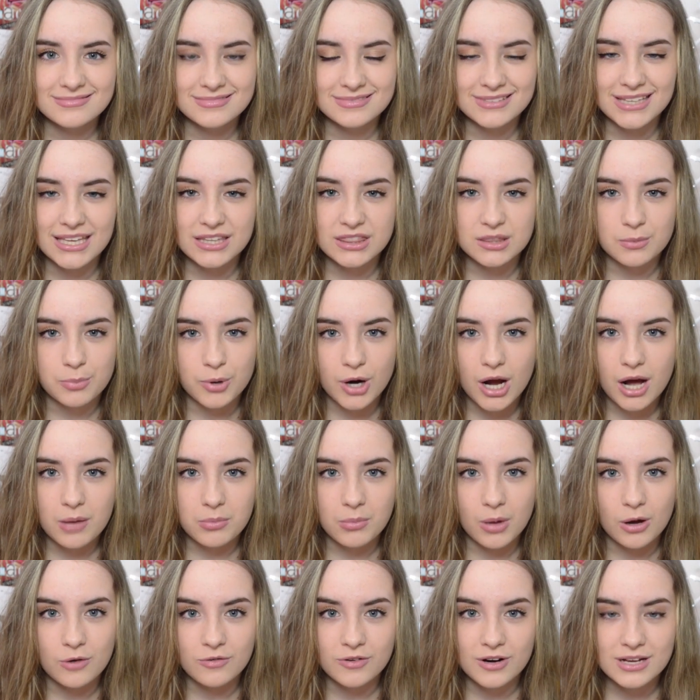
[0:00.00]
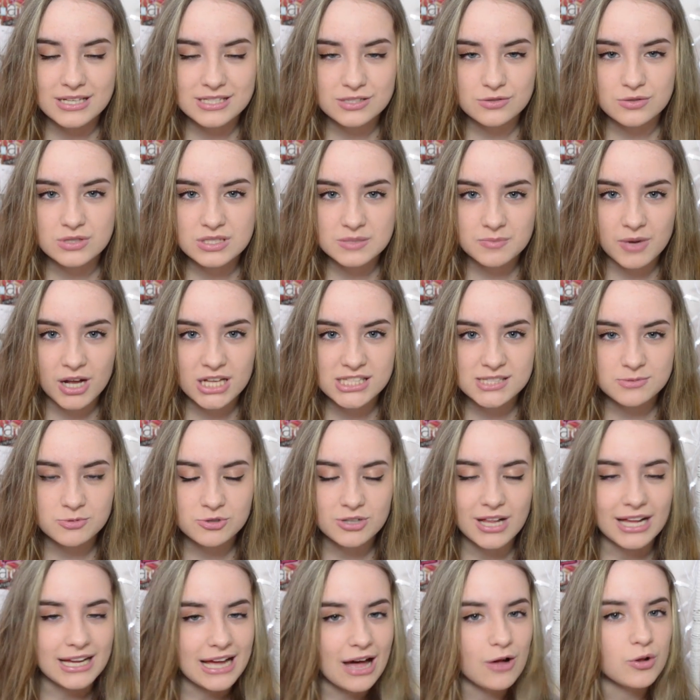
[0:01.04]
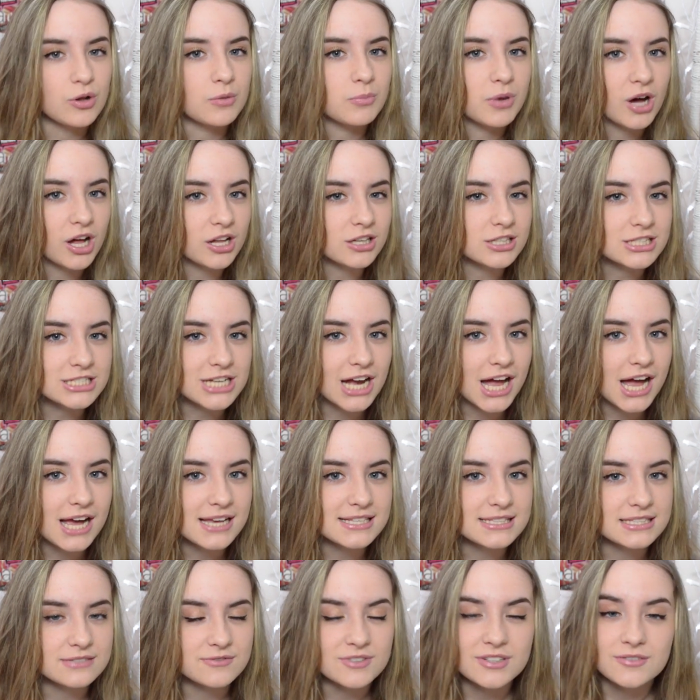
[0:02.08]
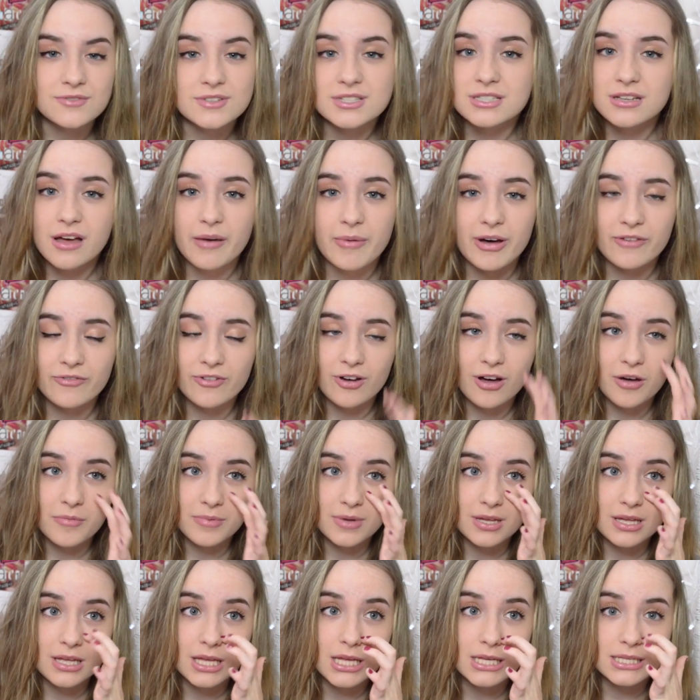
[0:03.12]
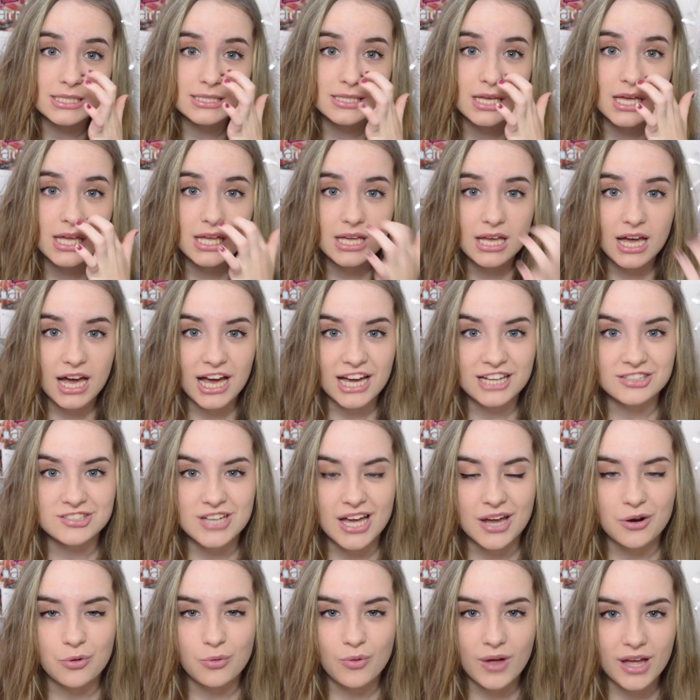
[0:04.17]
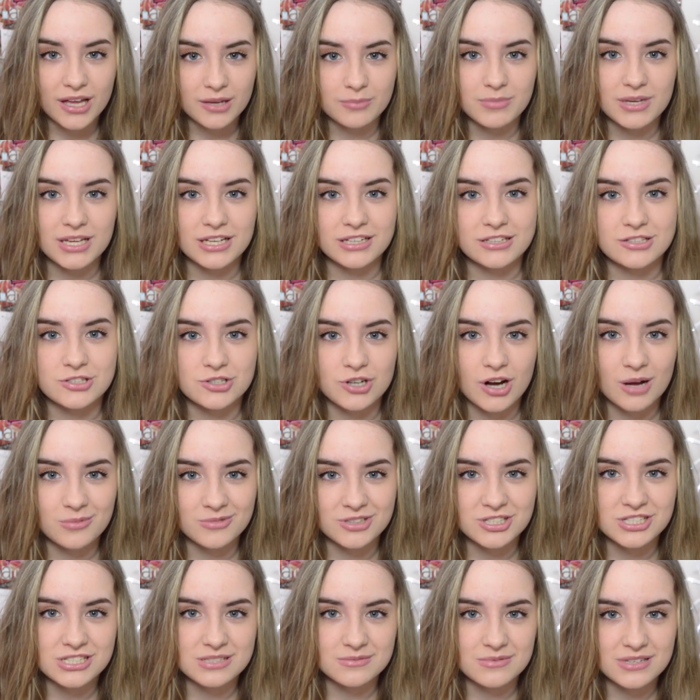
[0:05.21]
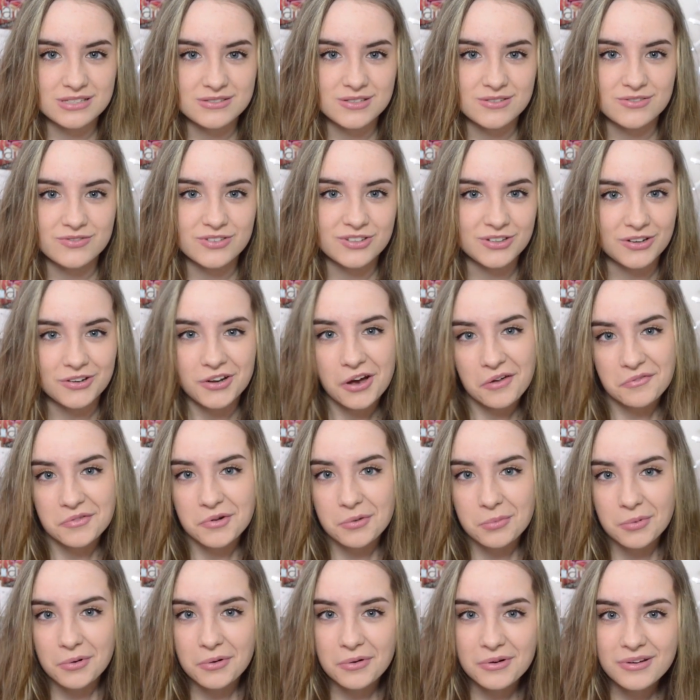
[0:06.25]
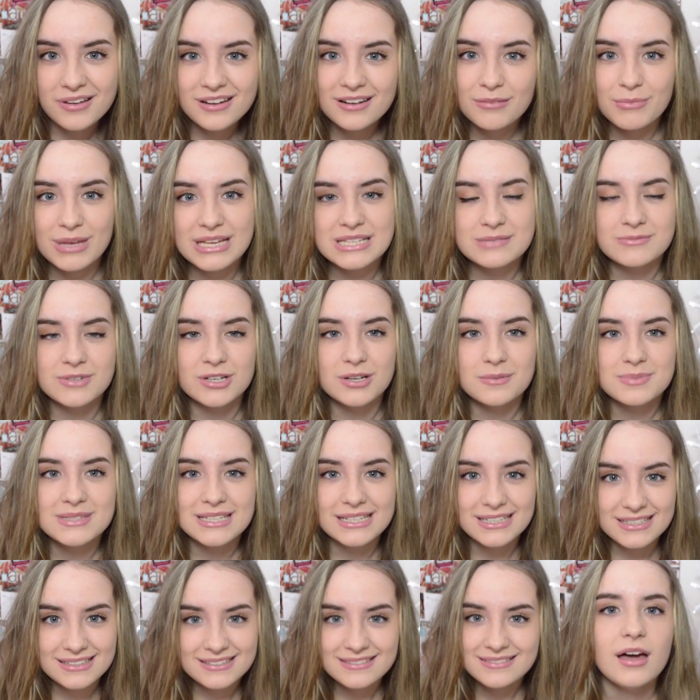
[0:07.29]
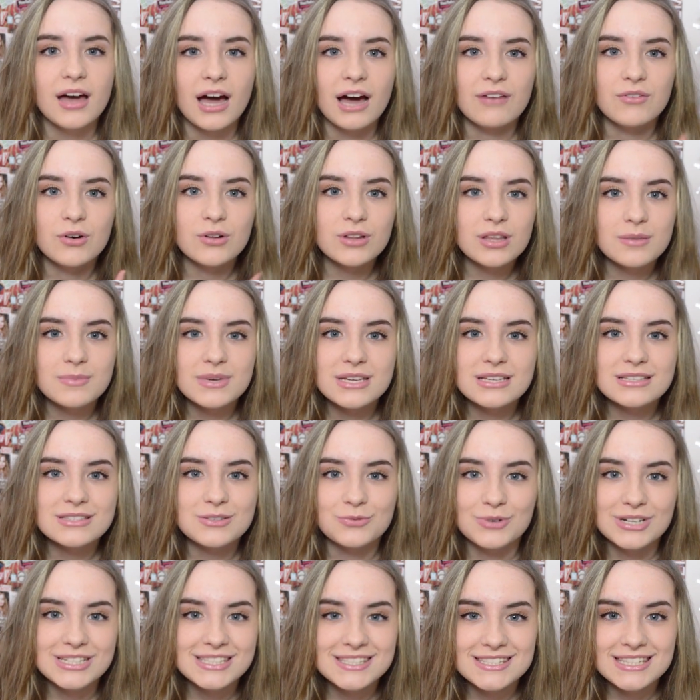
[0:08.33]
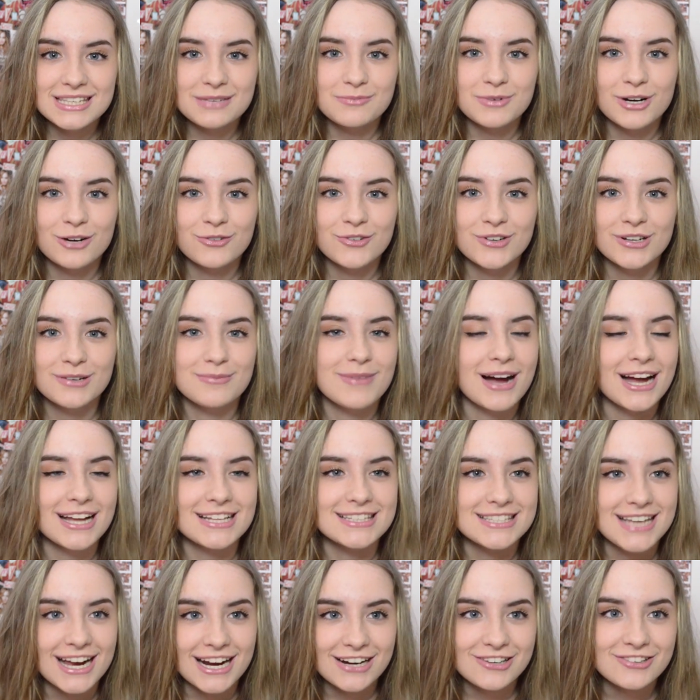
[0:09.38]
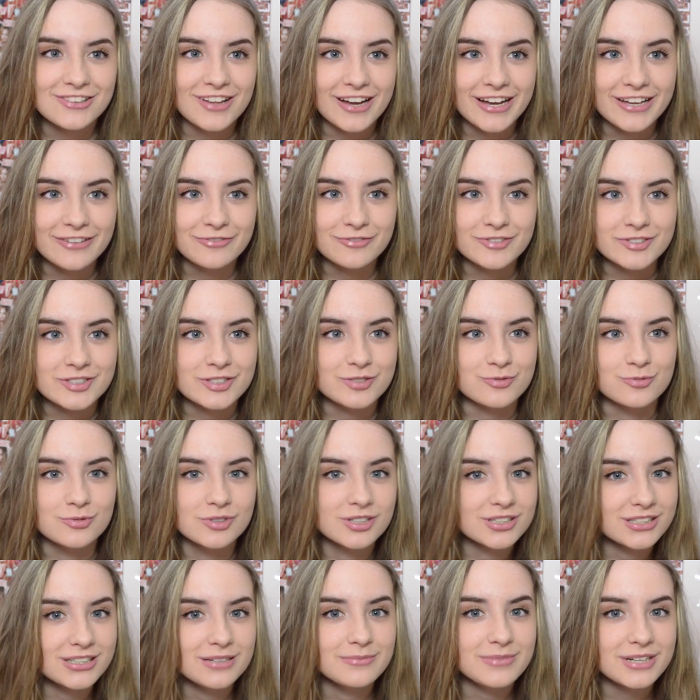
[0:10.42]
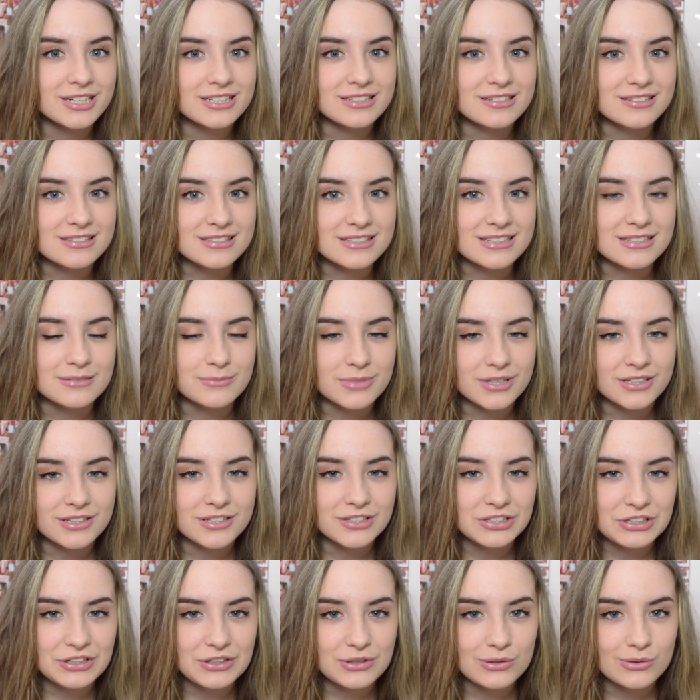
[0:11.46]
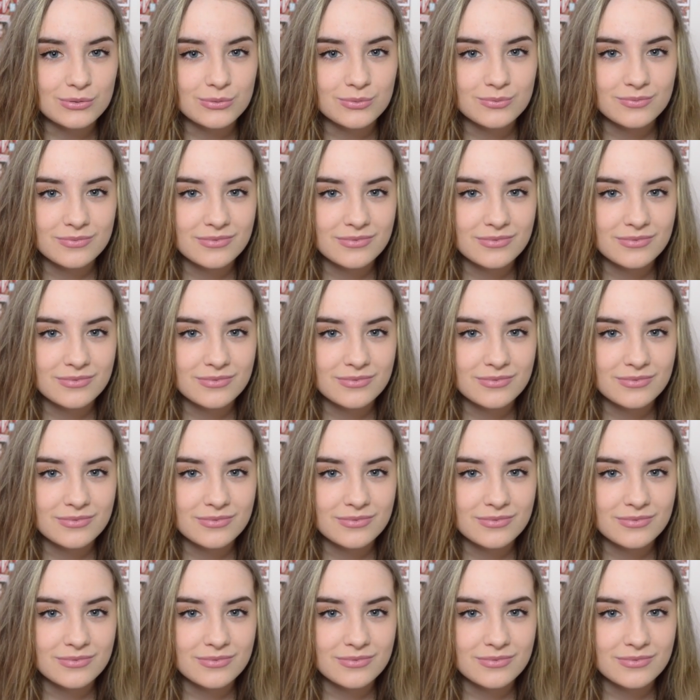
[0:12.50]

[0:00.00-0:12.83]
get the problem over as soon as possible. Like I'll apologize even if it's not my fault because I, I don't like being in drama. It just makes me feel uncomfortable. It makes me upset. I've only been to one sleepover in my entire life, which is really embarrassing, but you know,